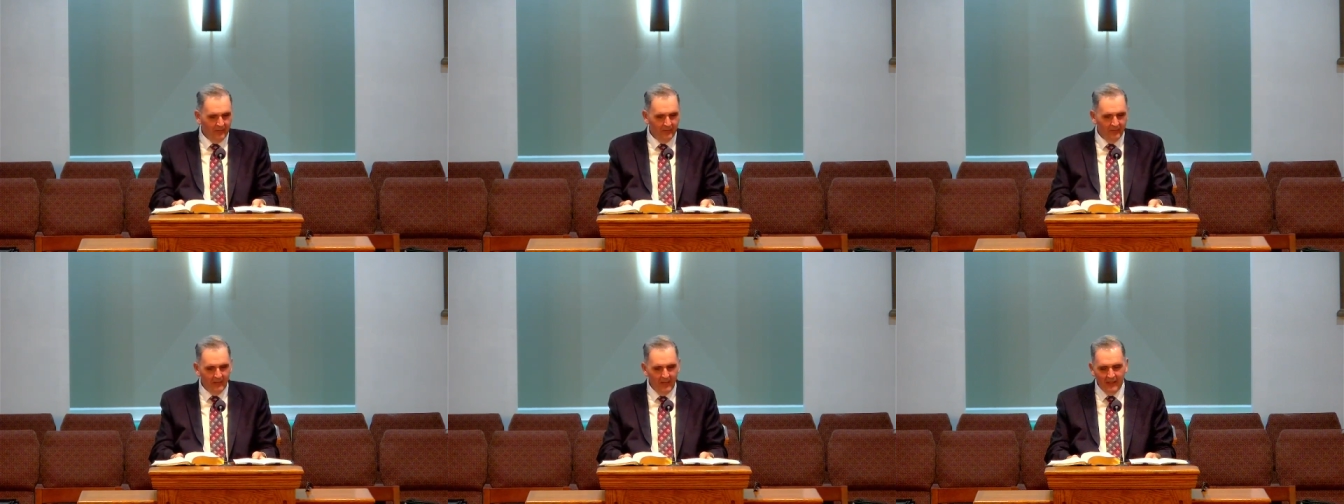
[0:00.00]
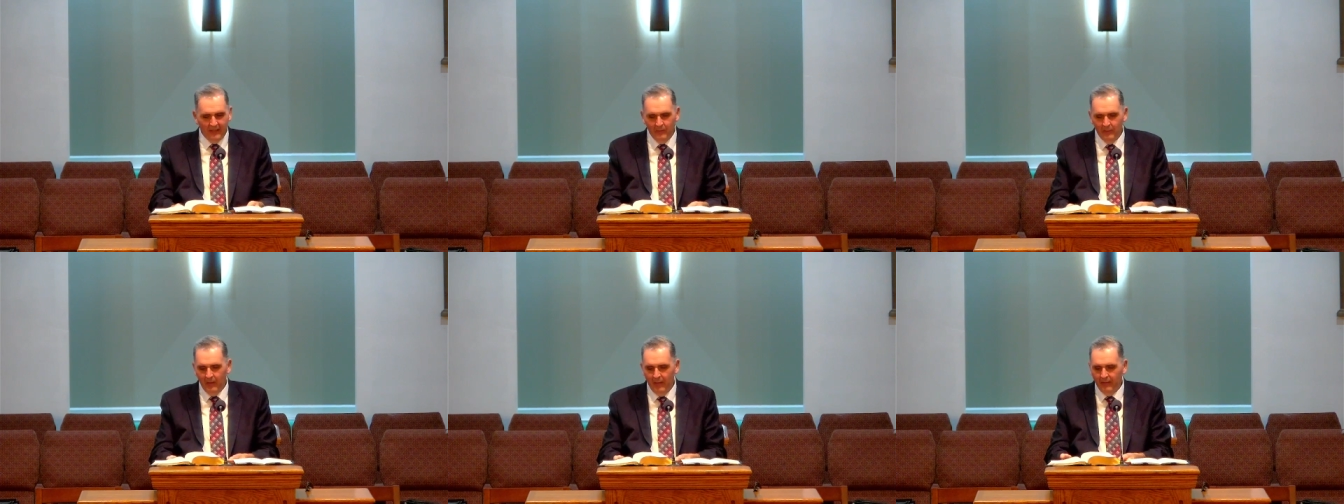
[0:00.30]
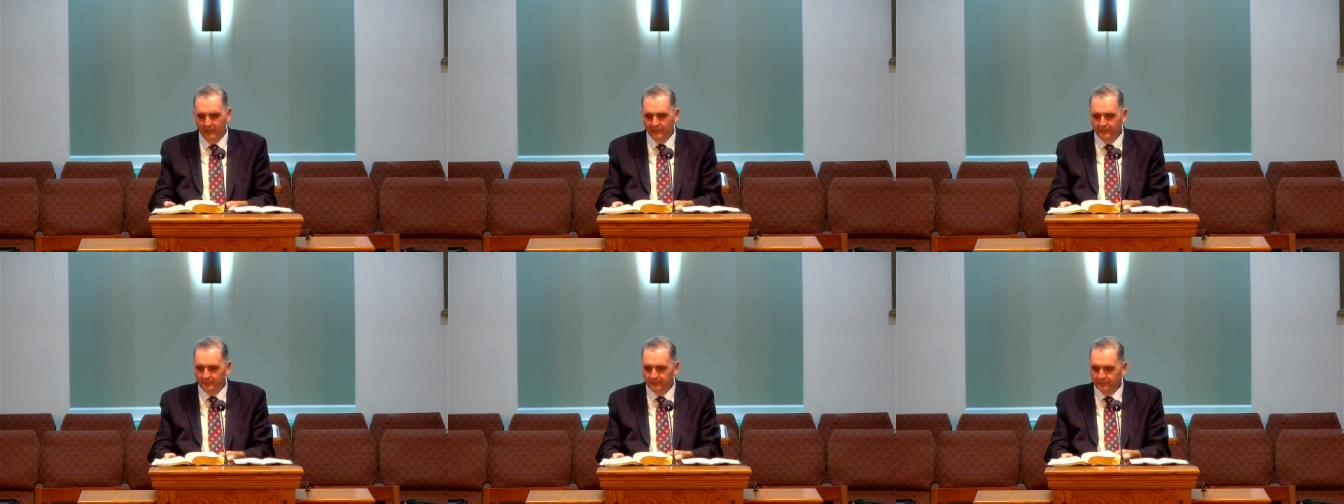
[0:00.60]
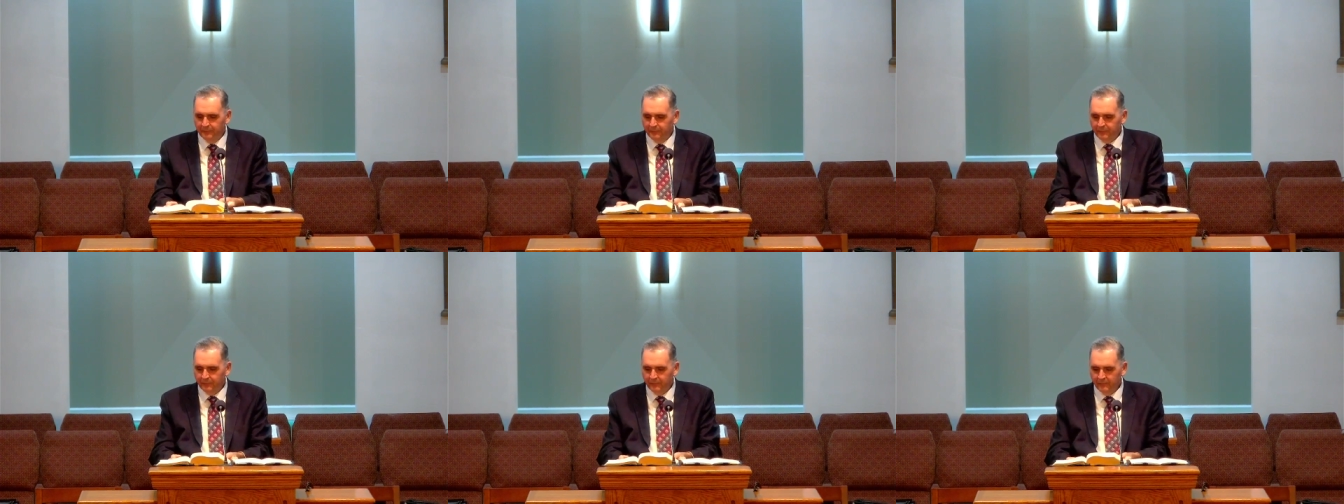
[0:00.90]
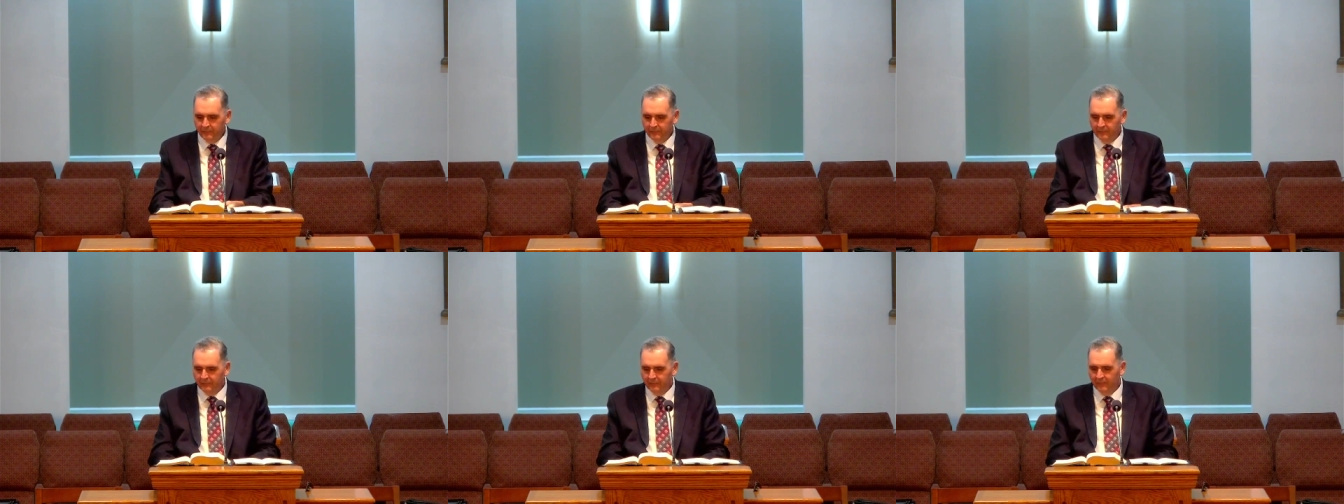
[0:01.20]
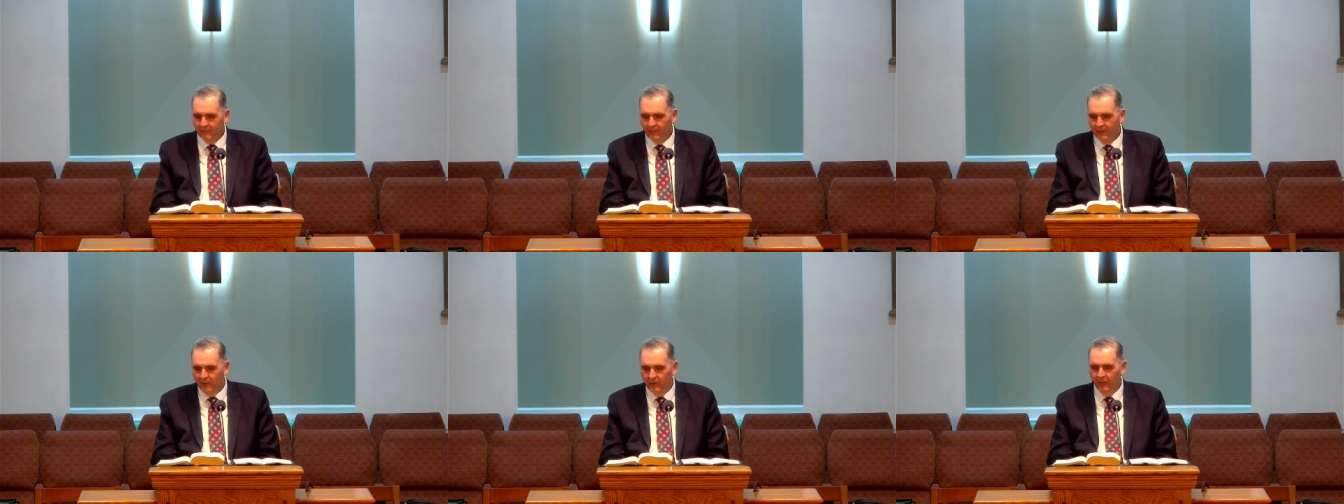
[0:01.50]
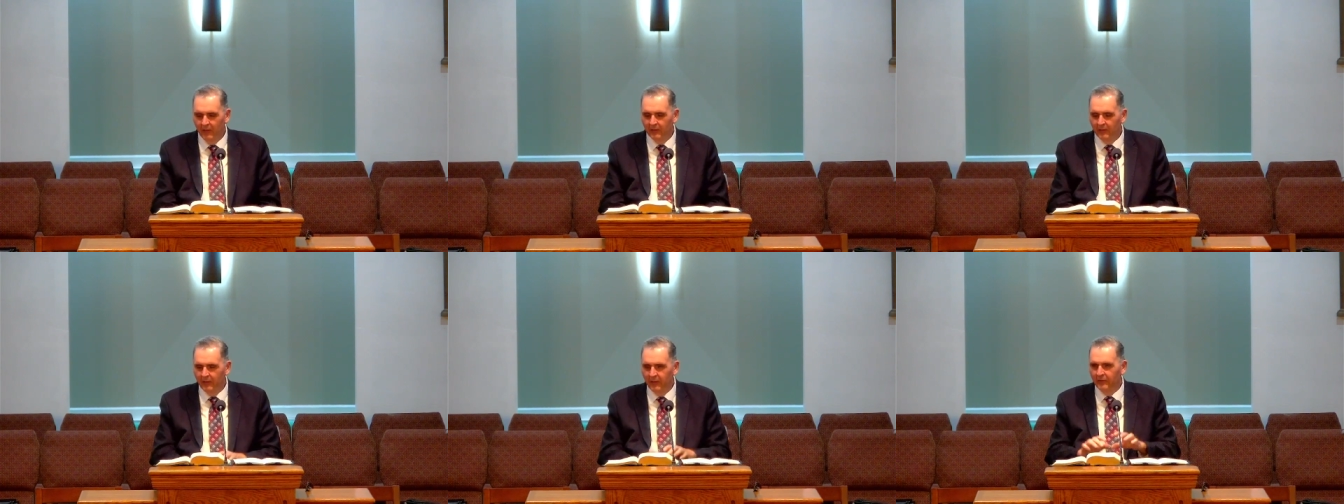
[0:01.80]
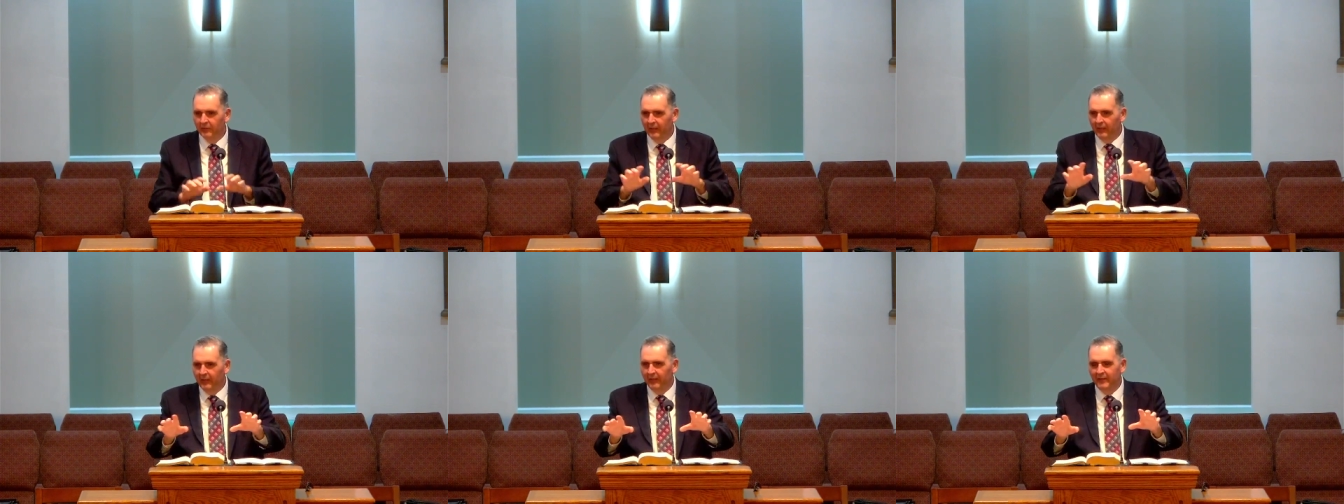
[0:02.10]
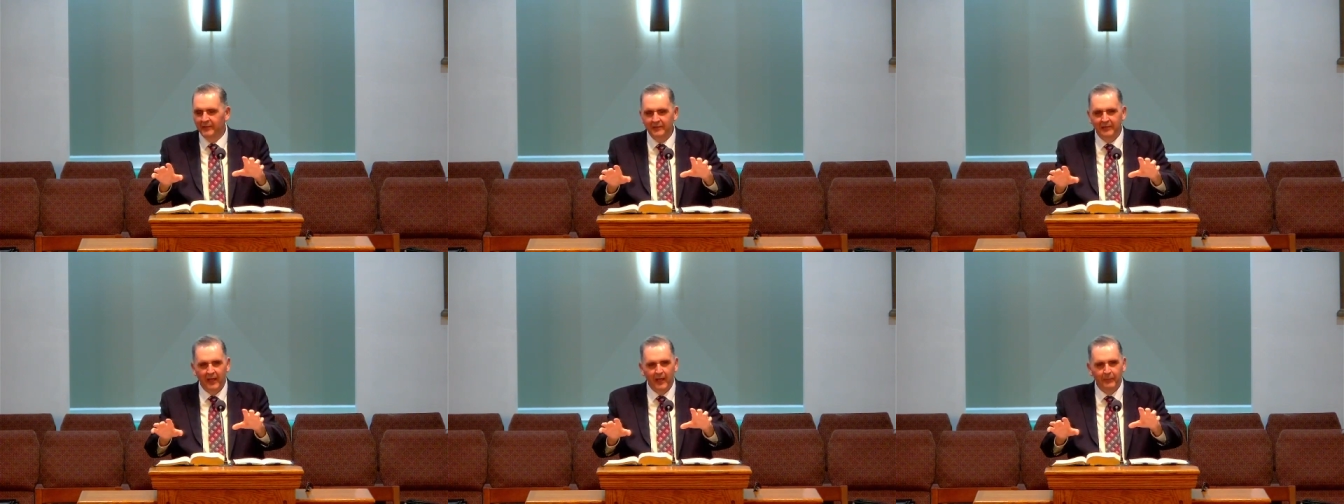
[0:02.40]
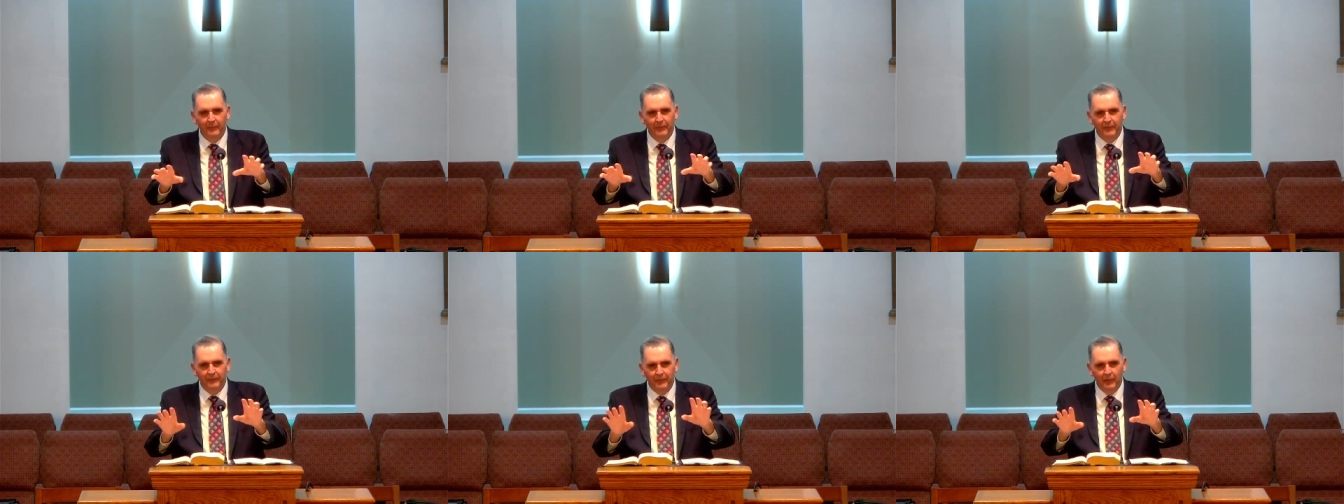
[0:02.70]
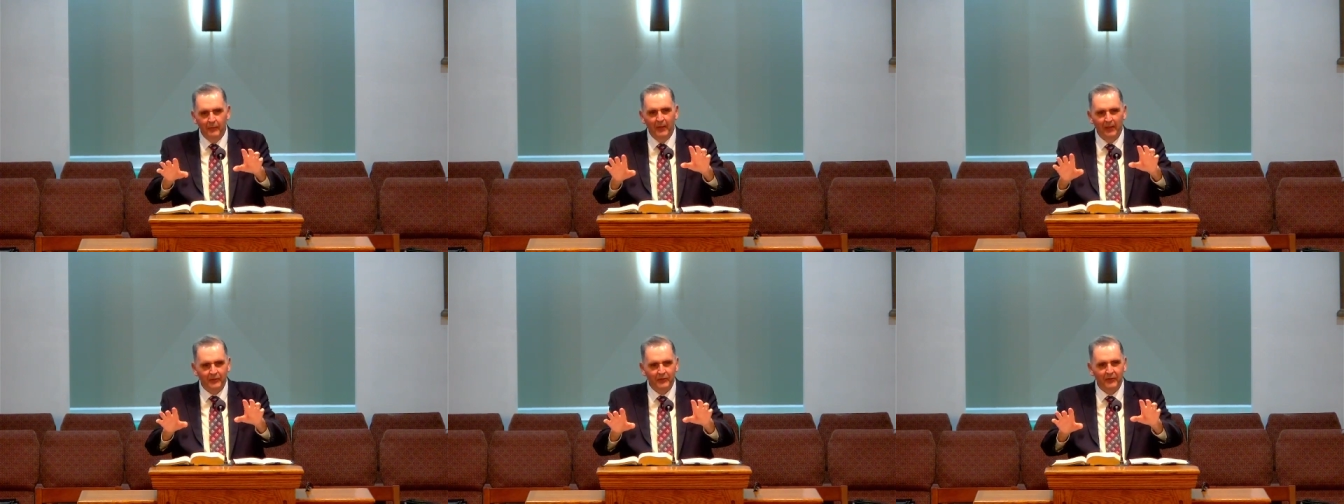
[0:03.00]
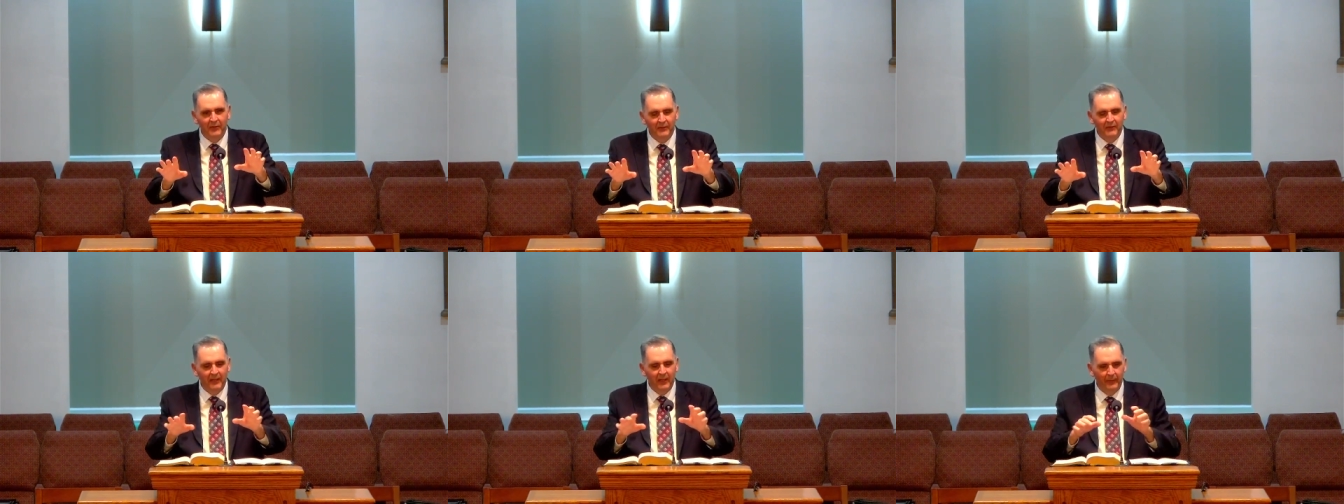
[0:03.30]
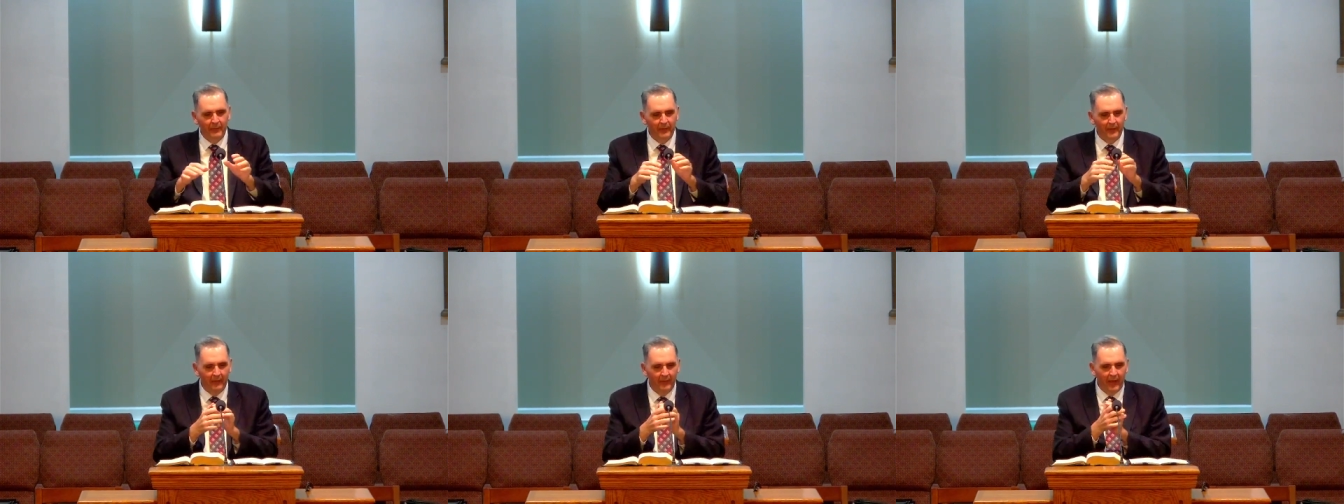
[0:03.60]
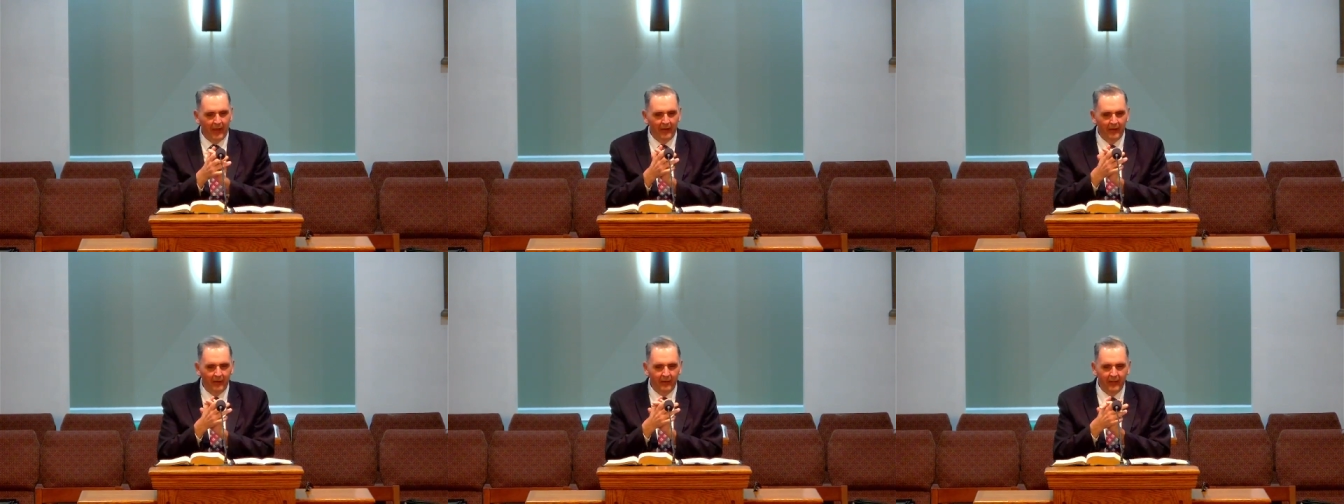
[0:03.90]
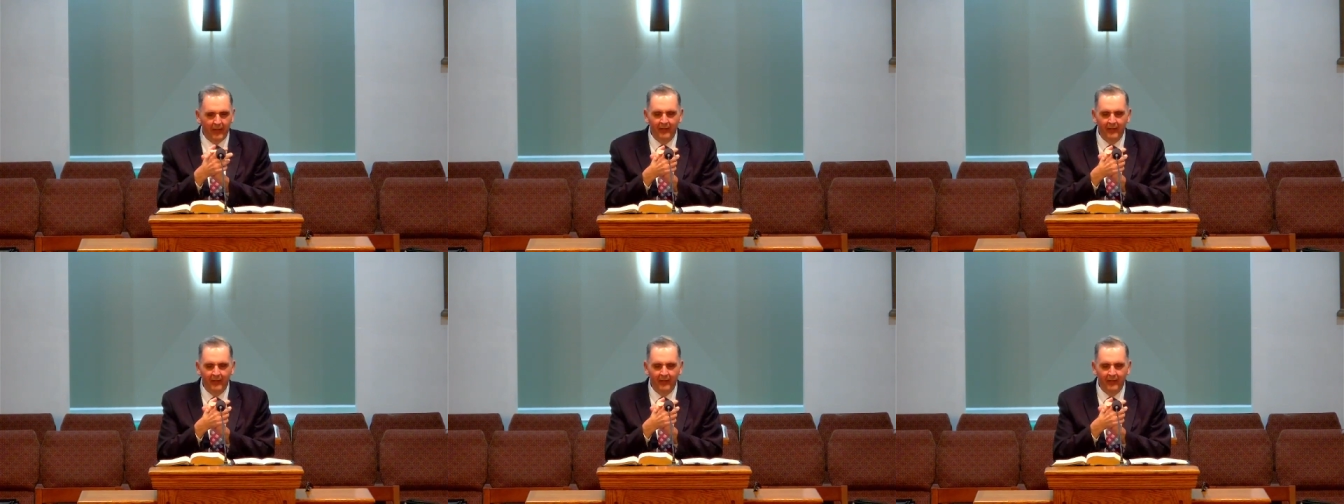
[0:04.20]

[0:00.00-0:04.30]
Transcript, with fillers: Anyway, a little in depth, too much in depth on that. Okay.